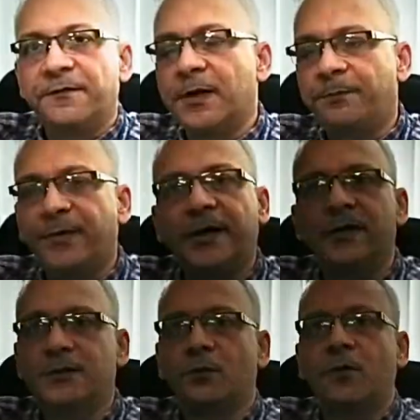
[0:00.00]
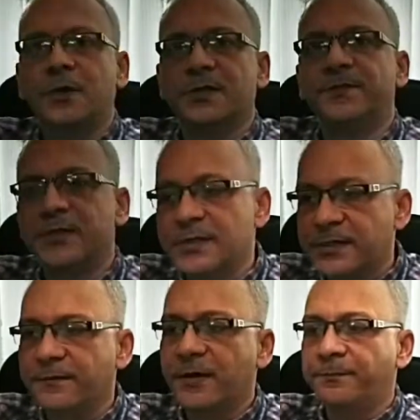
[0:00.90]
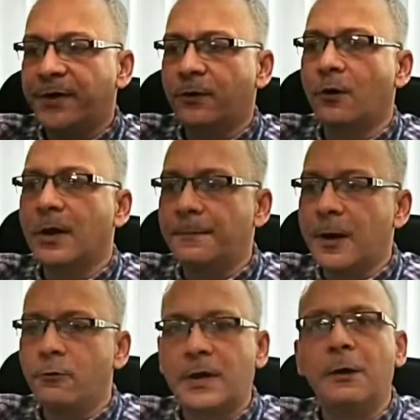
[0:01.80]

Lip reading: development, so what is business development all about,